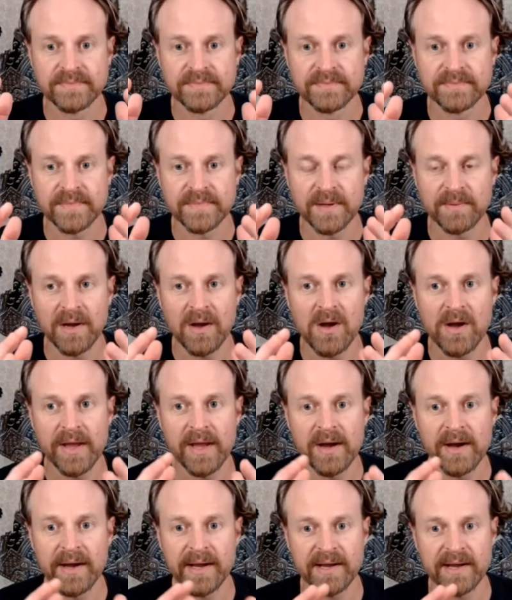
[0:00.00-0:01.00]
We go, oh
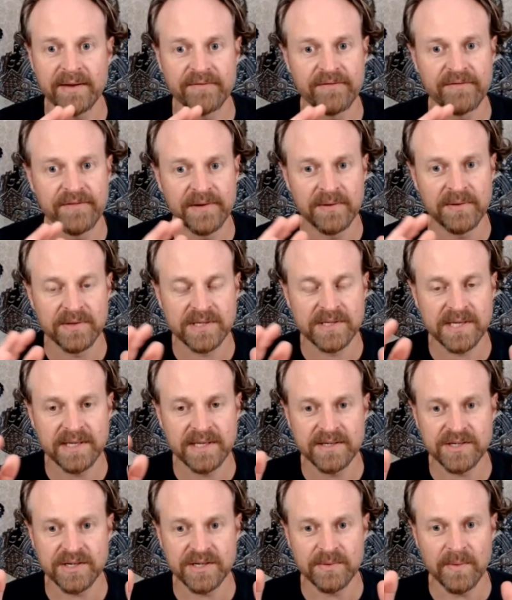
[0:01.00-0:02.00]
yeah, I can feel this
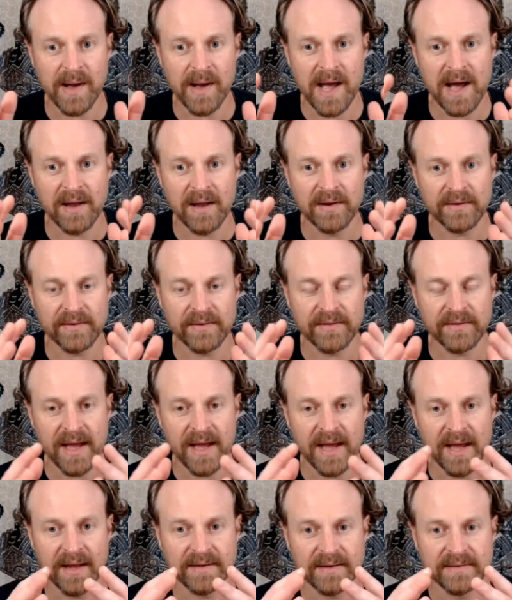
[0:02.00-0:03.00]
energy. Wow, look at
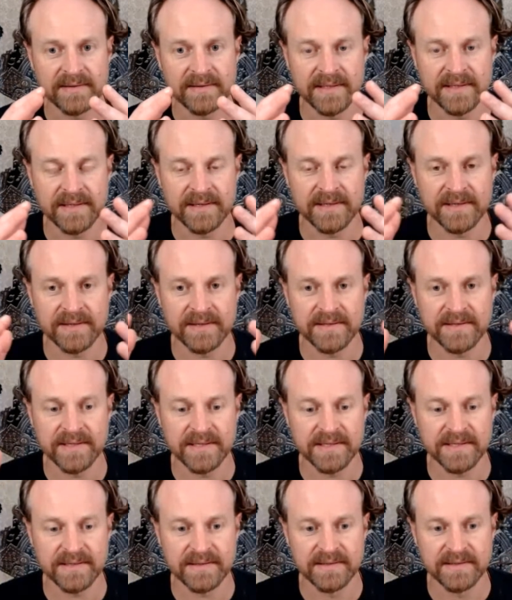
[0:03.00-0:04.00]
that. And then and
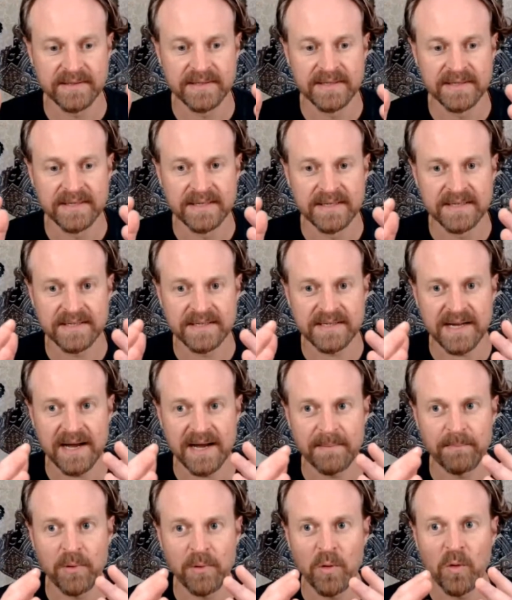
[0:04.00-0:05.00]
you
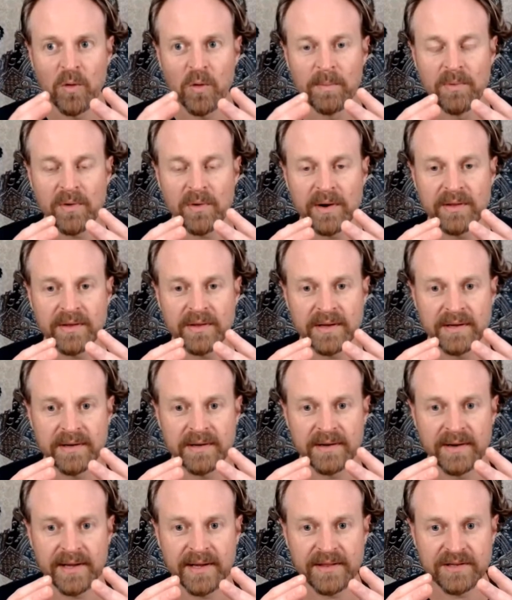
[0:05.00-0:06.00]
start pour breathing it,
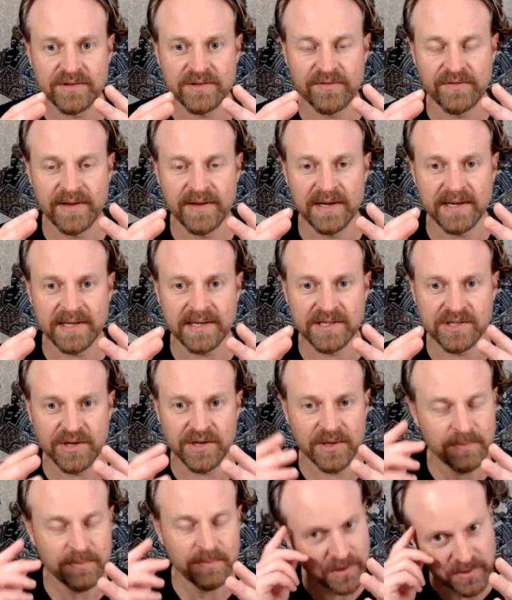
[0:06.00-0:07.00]
like this feeling. So
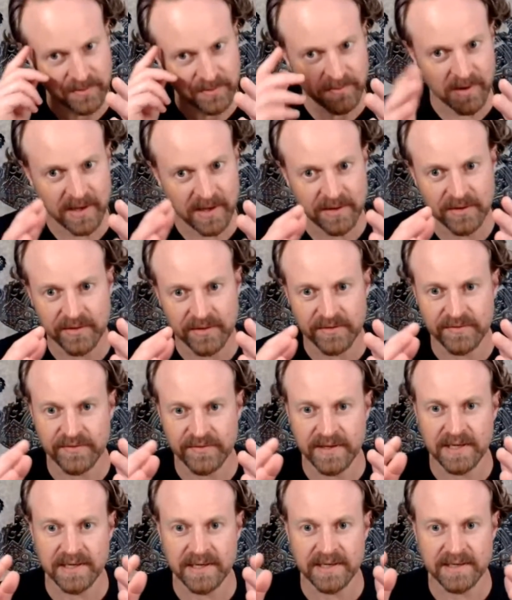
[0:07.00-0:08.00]
you put your mind on the
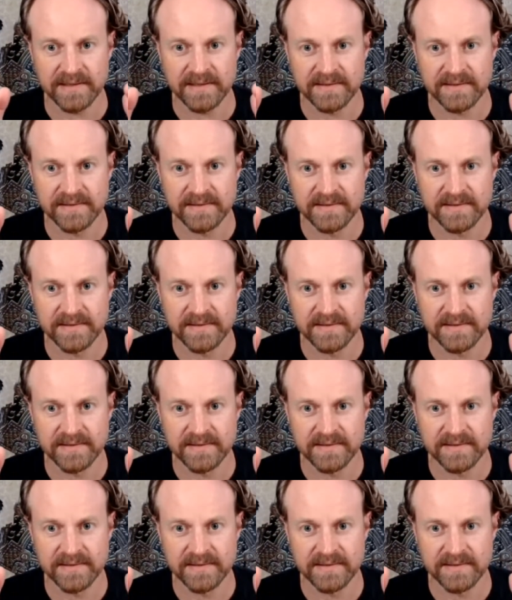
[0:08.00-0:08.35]
feeling.